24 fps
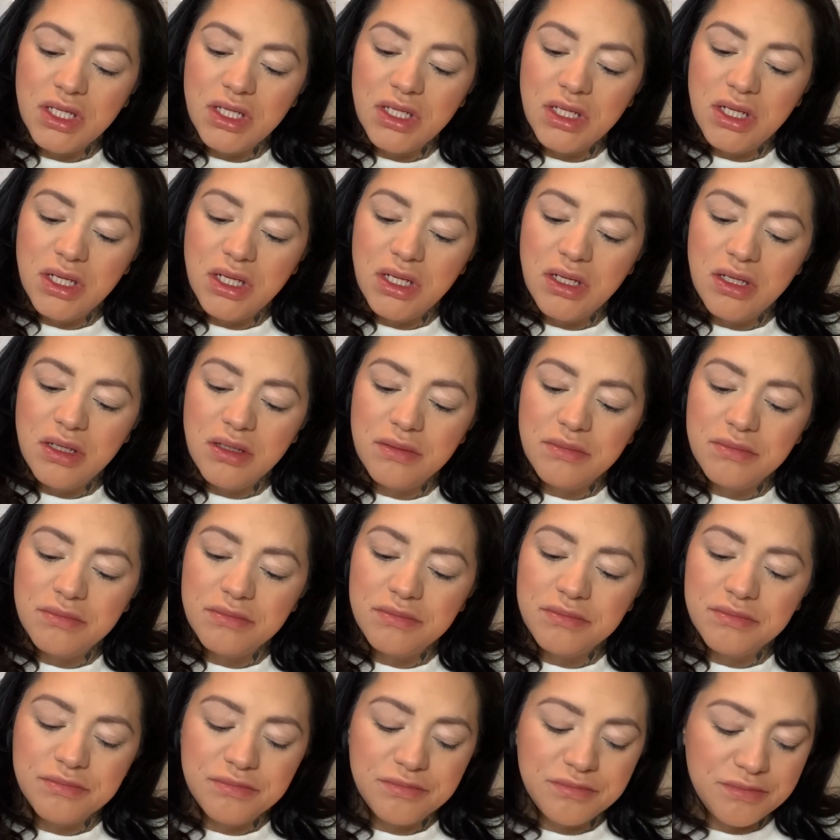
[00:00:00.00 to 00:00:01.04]
oh my
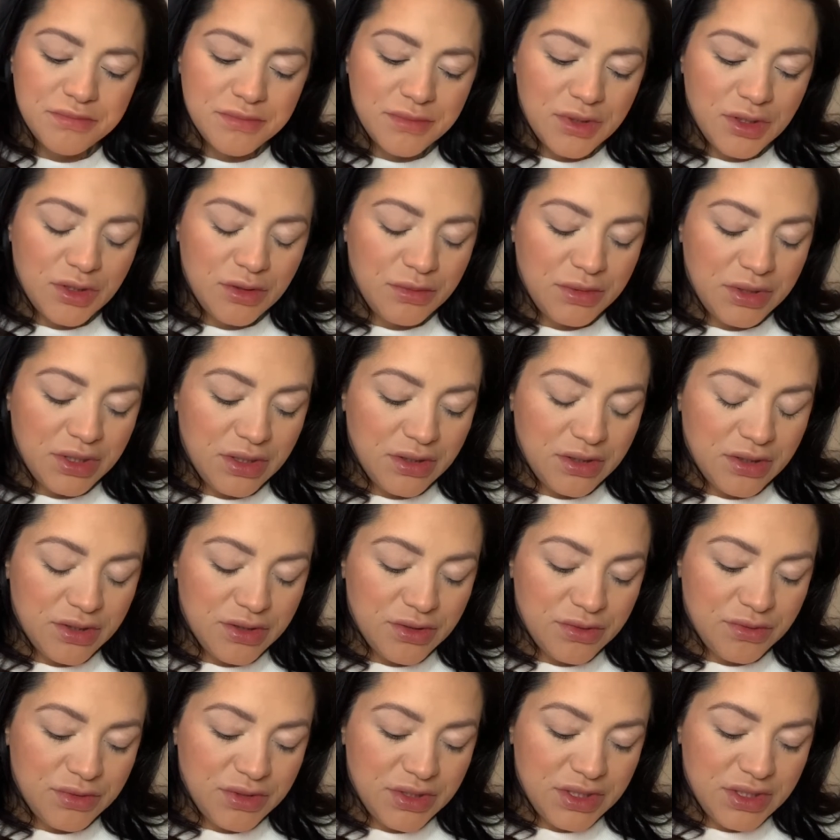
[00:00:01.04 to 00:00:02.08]
gosh,
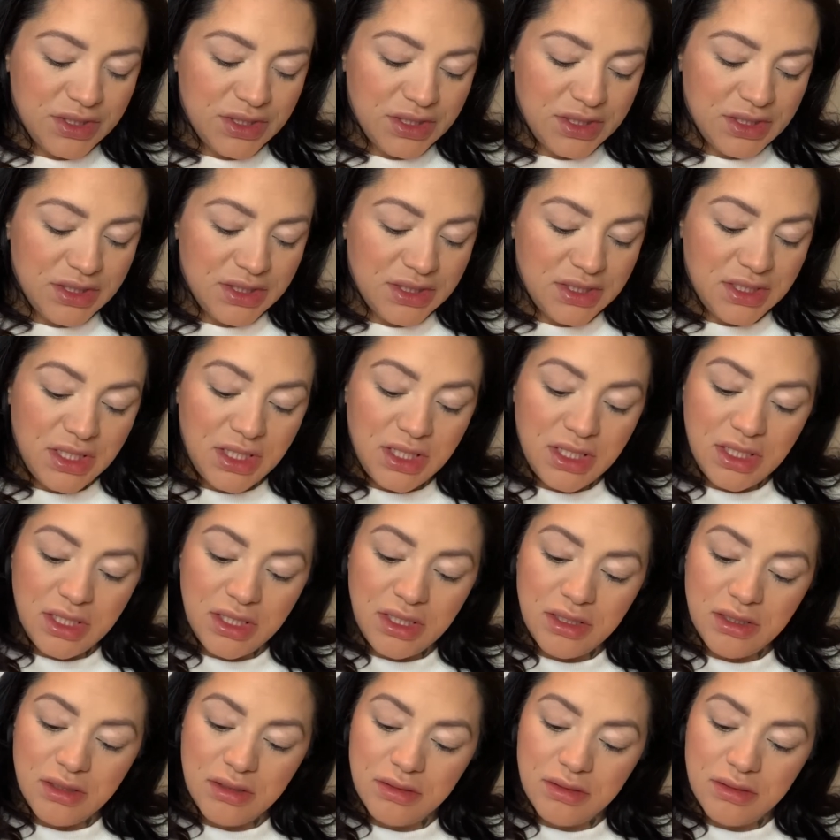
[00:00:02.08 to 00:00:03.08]
what does it say?